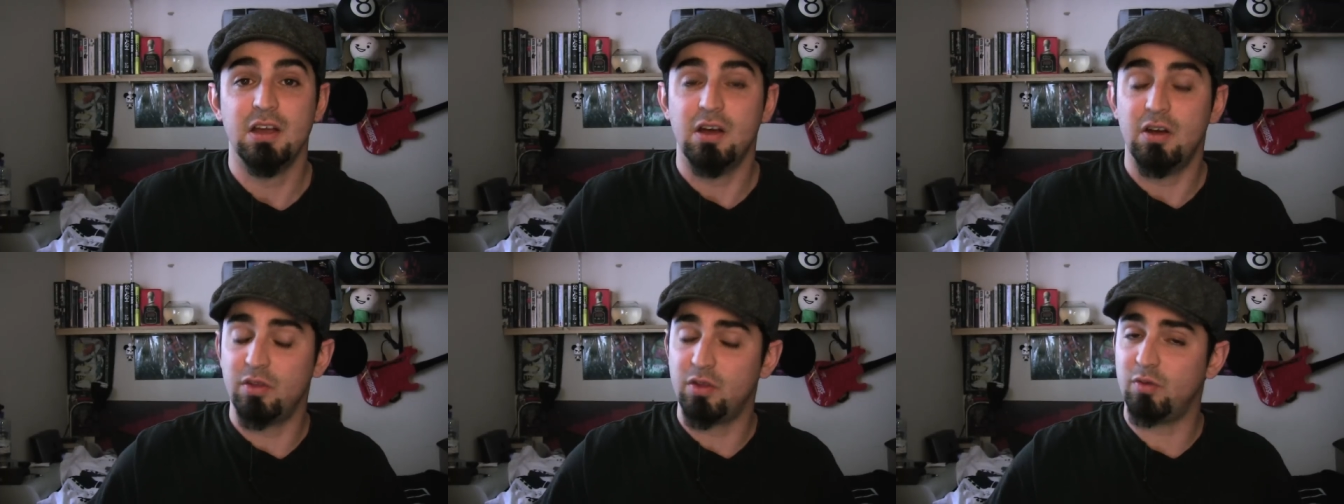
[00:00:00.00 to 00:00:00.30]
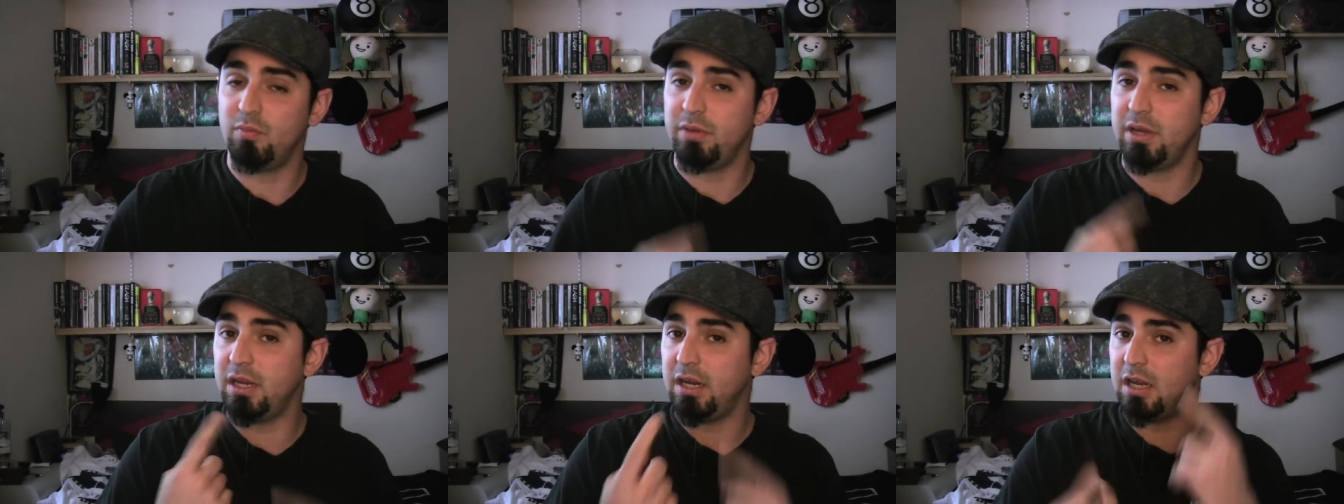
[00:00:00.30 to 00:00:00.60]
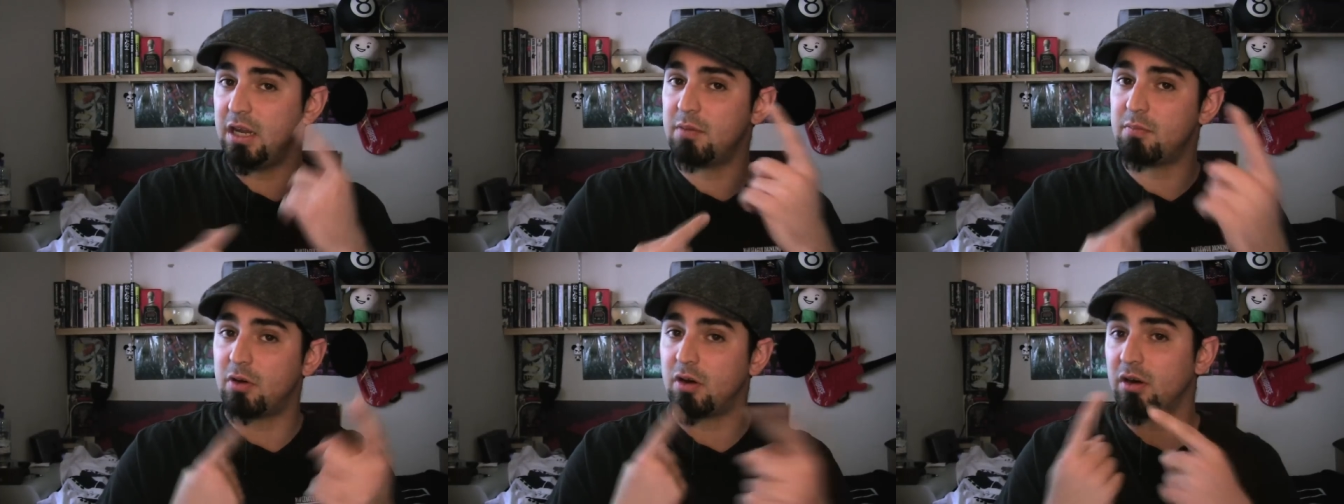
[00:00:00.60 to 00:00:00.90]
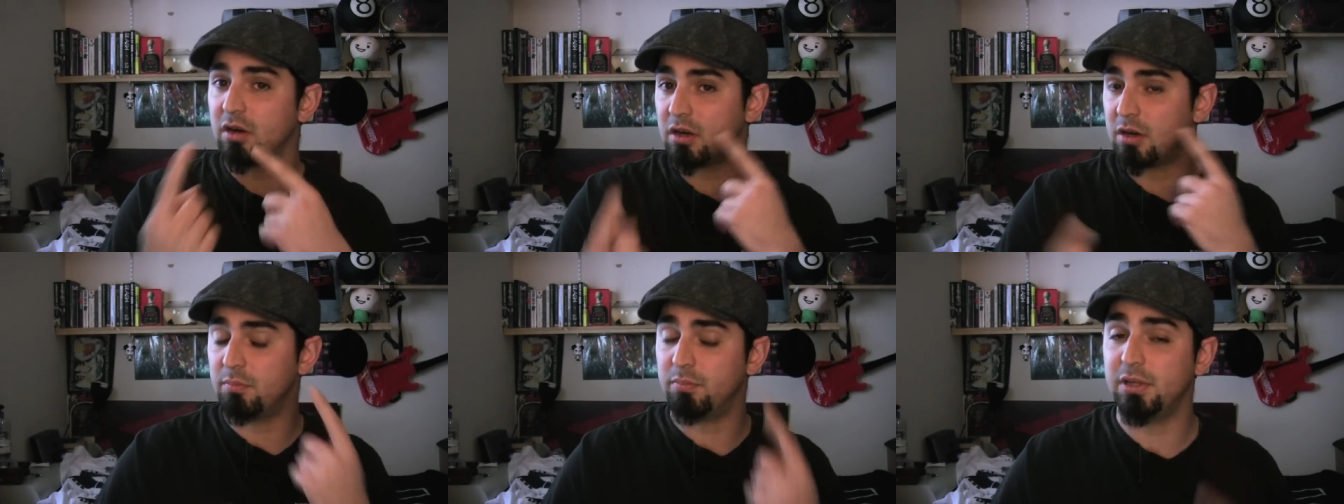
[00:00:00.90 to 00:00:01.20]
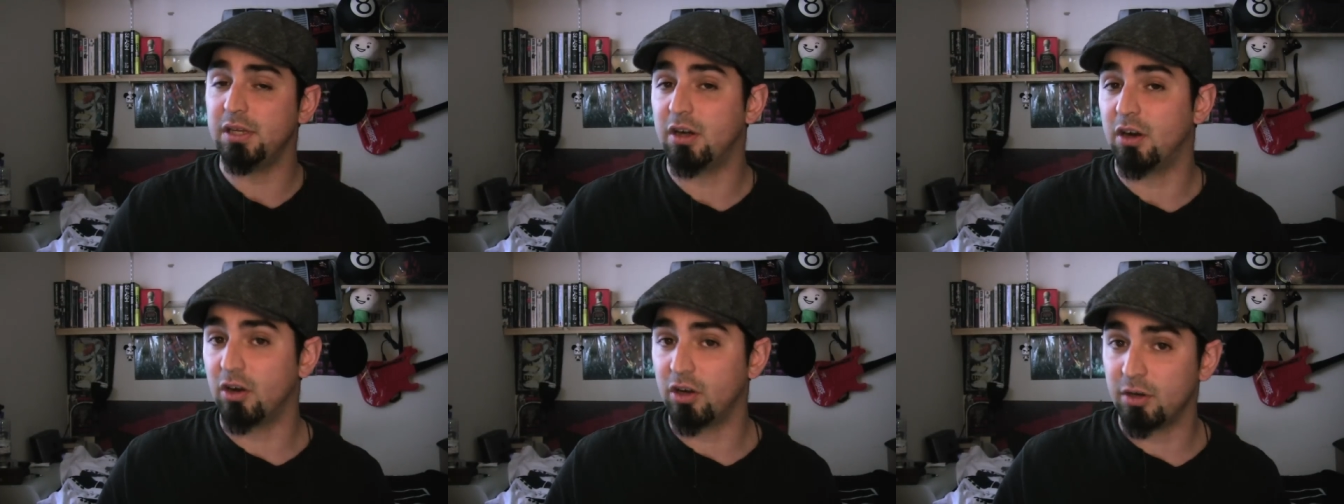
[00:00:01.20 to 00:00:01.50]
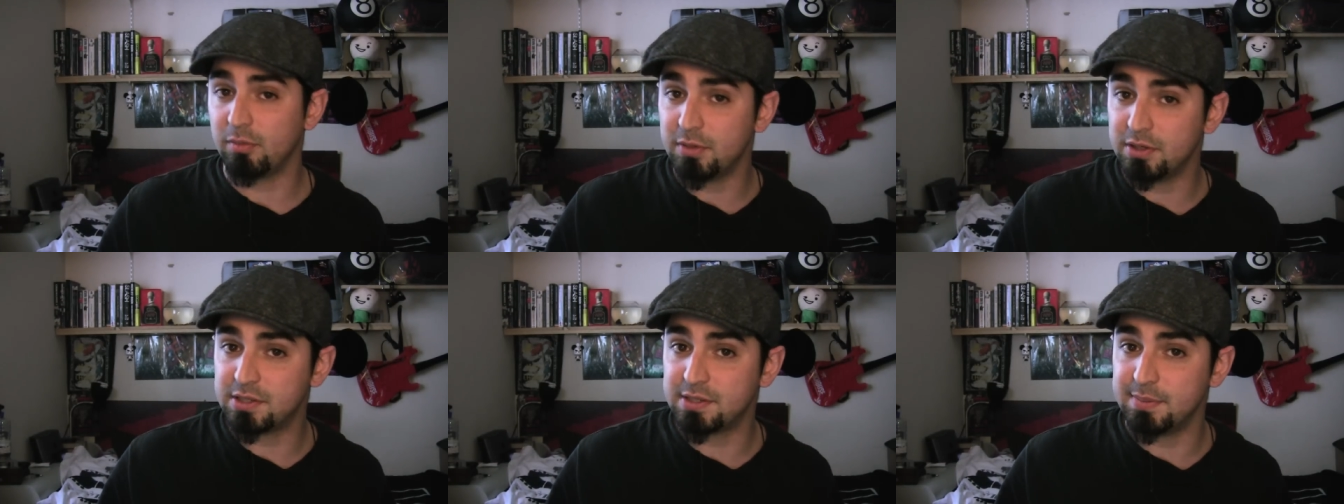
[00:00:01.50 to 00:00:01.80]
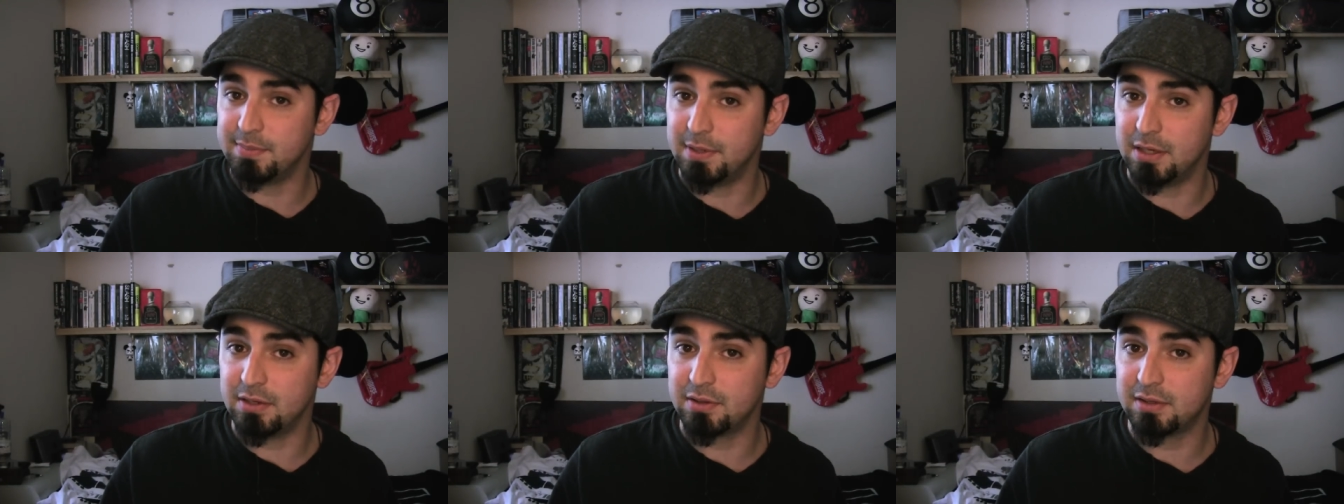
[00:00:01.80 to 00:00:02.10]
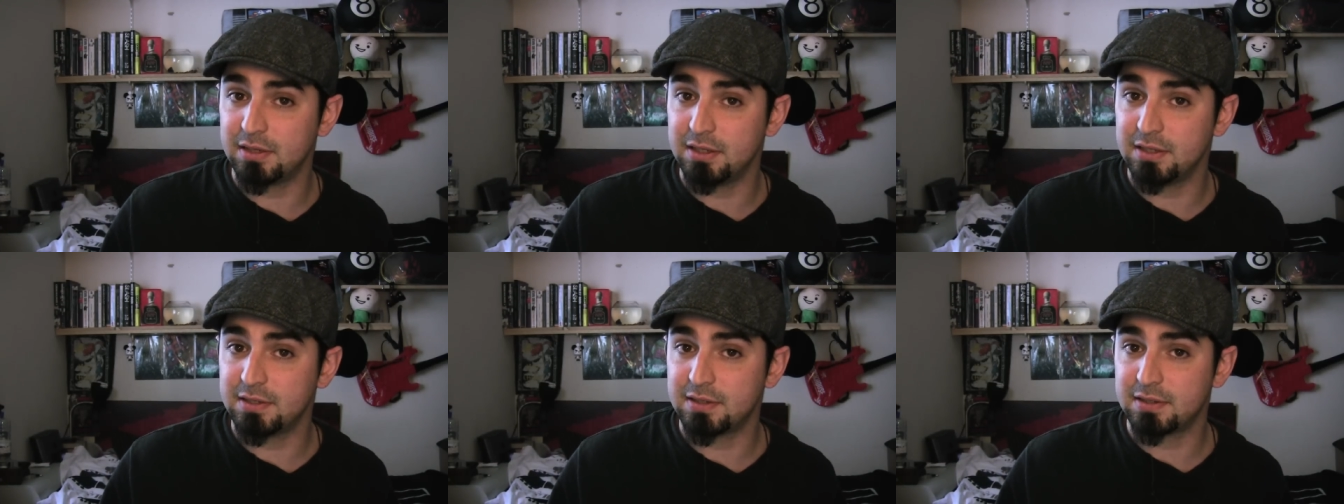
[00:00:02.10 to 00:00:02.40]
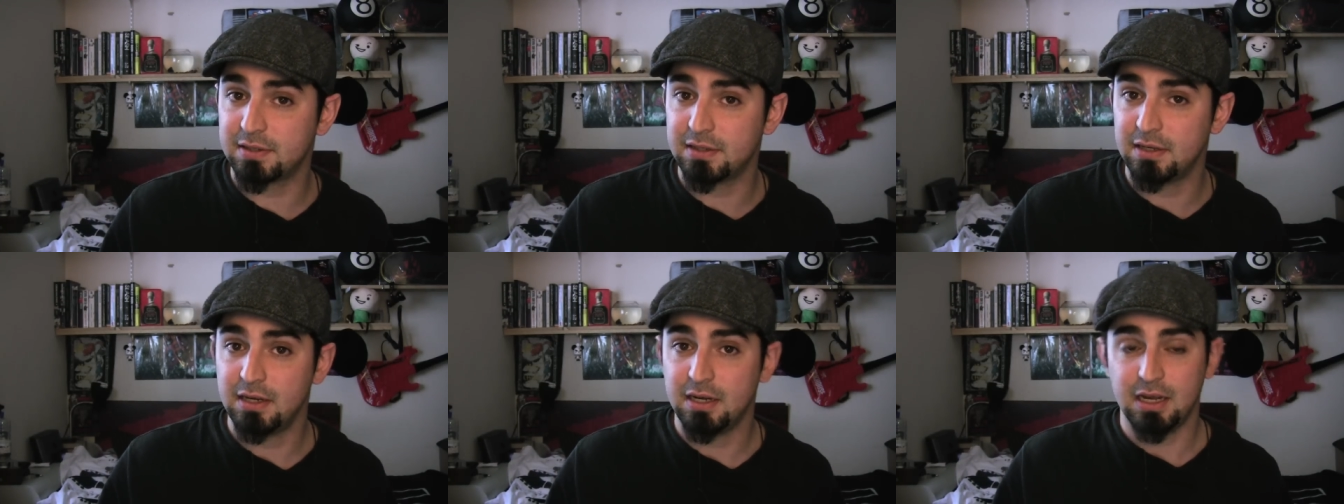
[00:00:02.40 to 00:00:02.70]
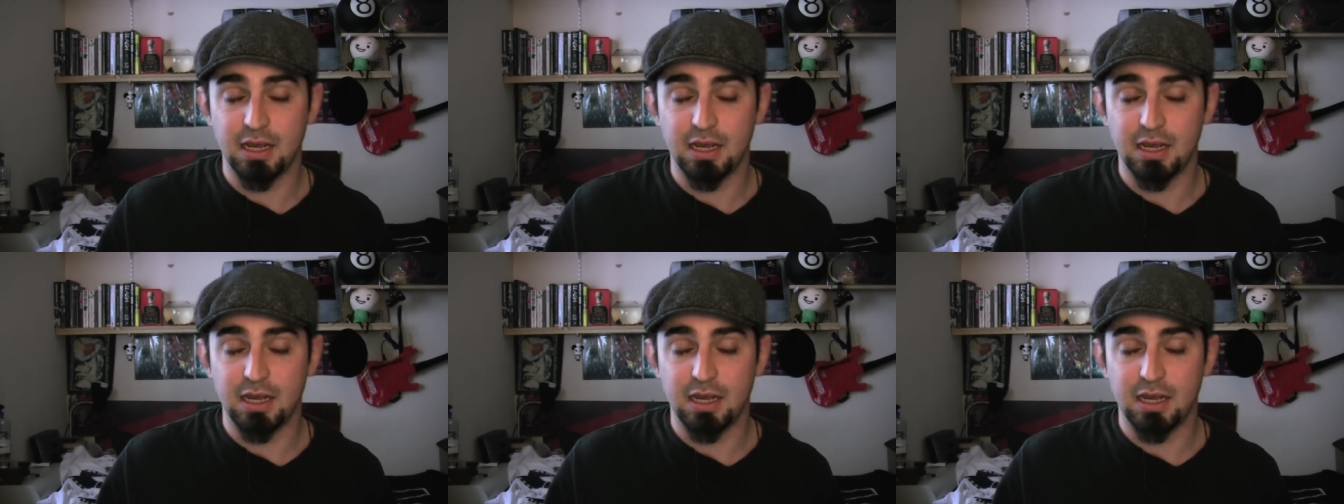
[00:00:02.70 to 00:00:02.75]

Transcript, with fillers: Although me and him are in complete arguments about this.